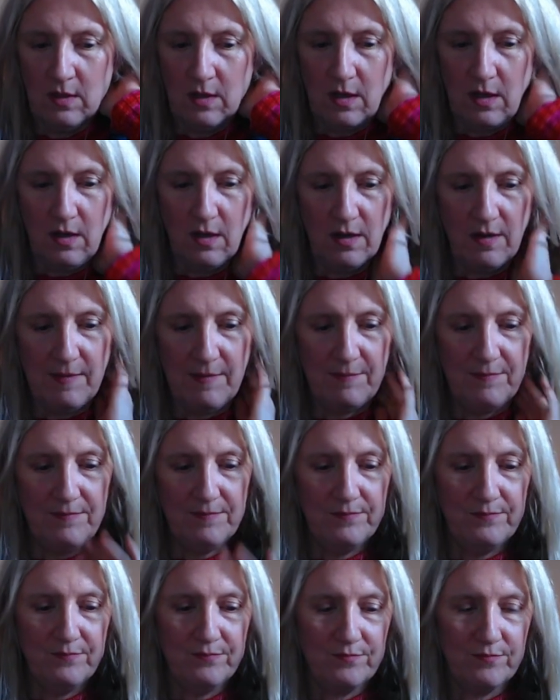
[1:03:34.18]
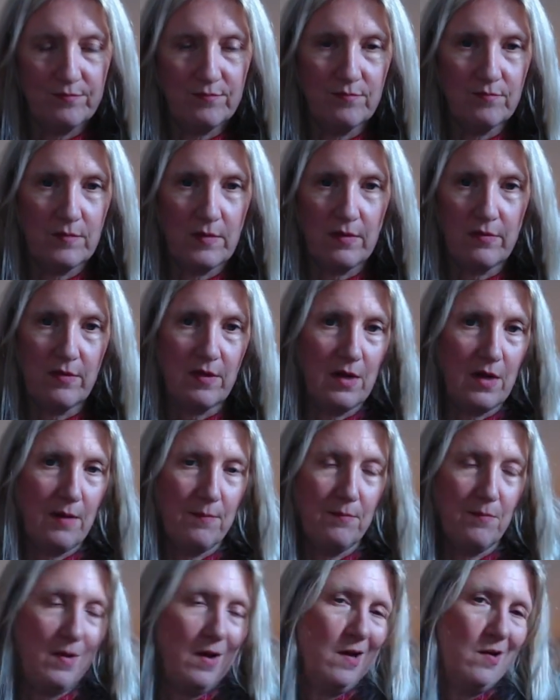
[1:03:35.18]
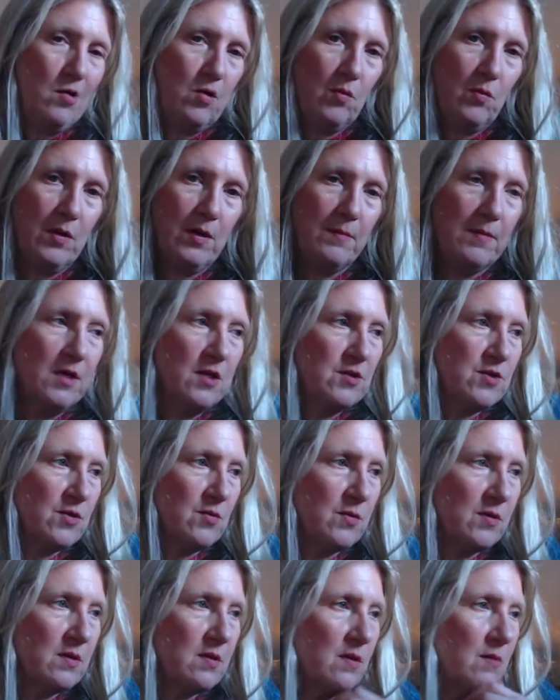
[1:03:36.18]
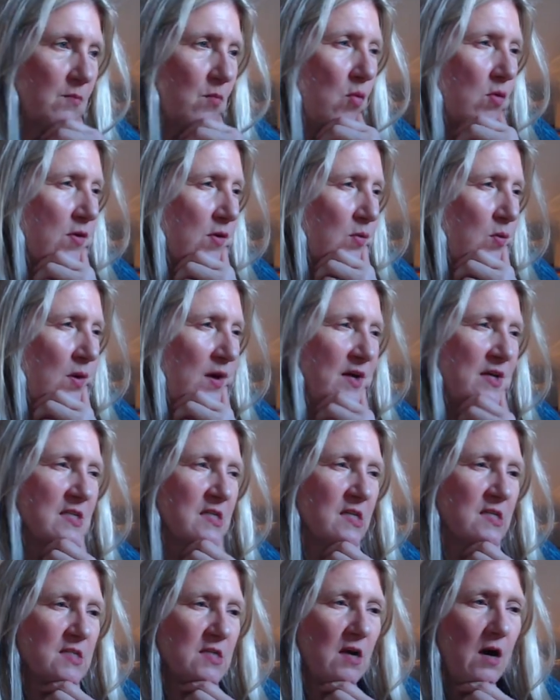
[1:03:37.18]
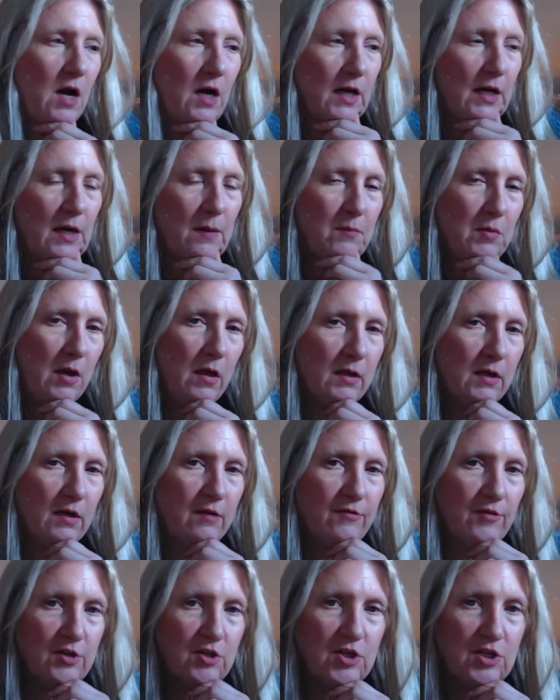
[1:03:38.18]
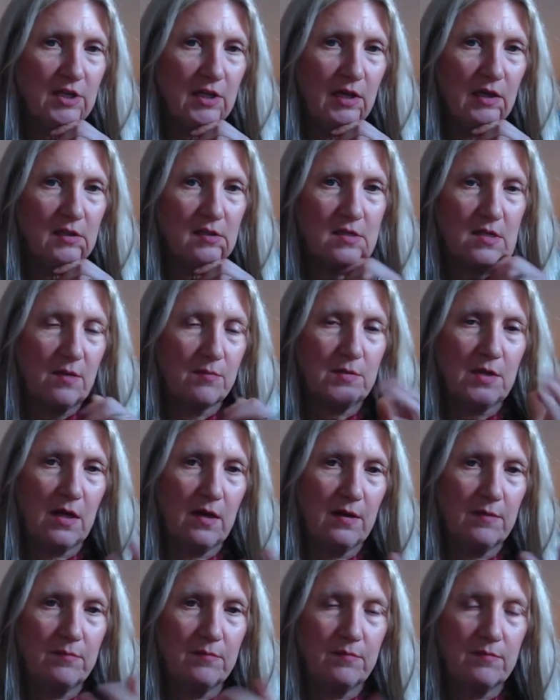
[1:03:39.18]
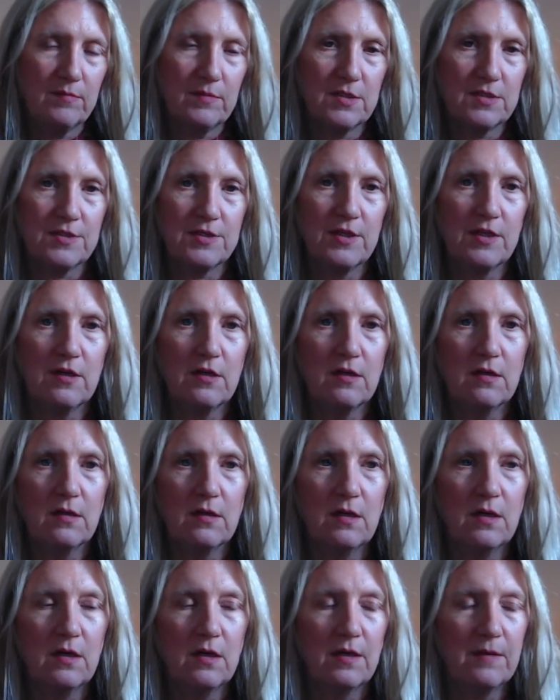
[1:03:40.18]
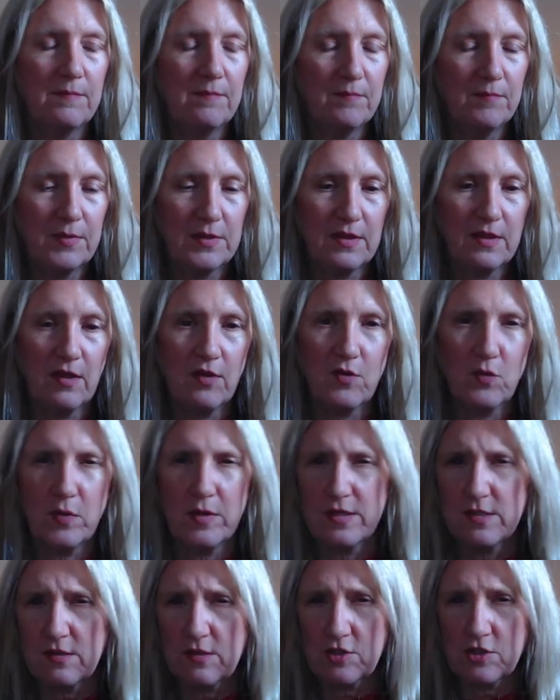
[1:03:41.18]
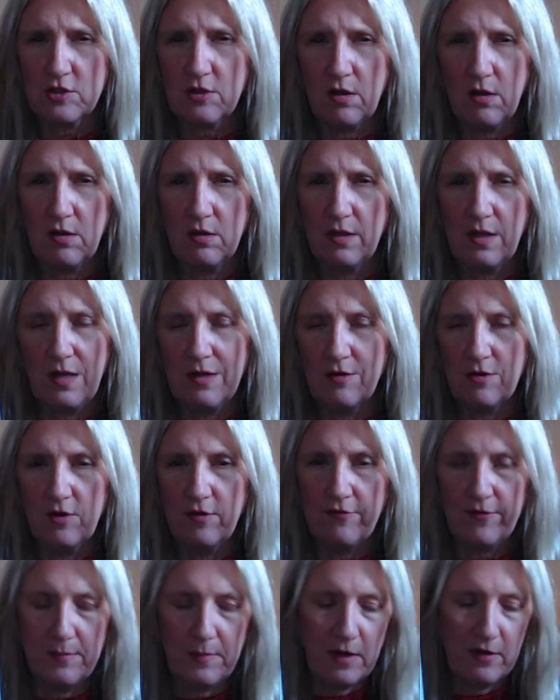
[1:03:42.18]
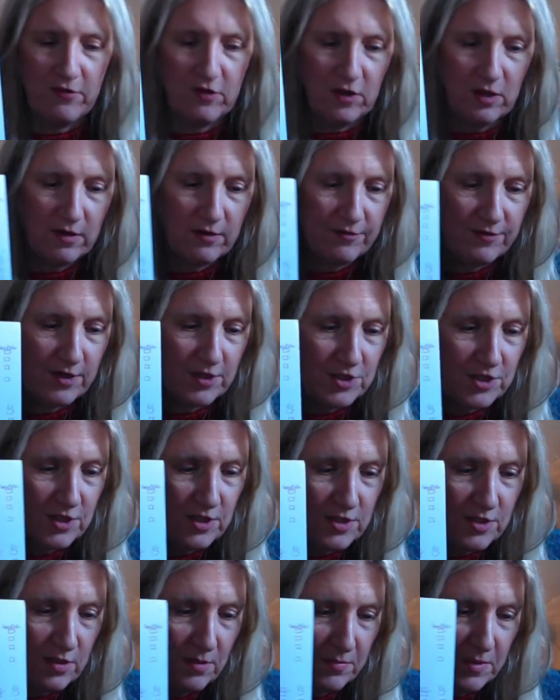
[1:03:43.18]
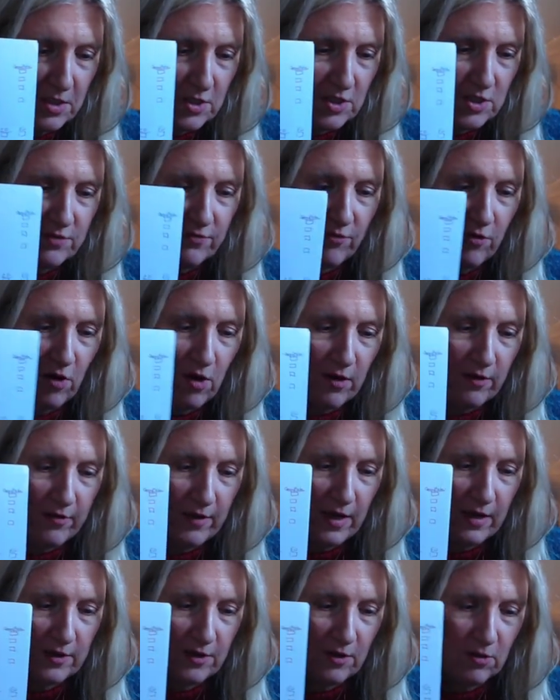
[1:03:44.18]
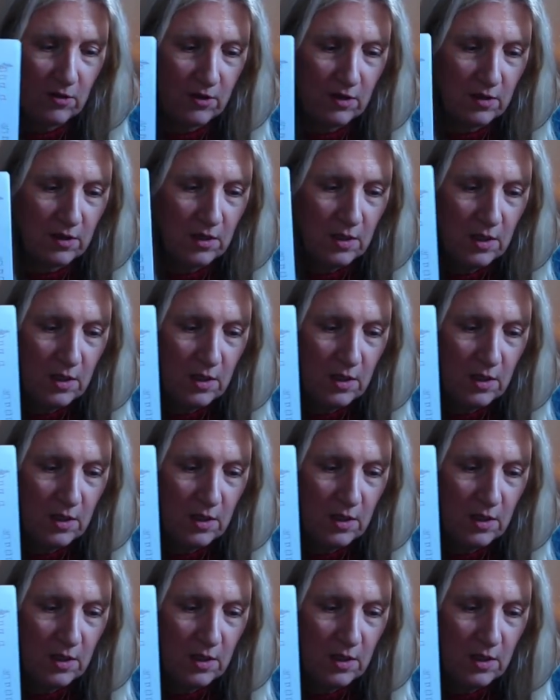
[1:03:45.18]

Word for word: Um, that I'm I don't know what I'm going to do with them. The one is a sock, and I'm probably going to finish that sometime this year. Um, but the other one is a shawl. I don't know if I'm ever going to finish it, so I may just frog that yarn.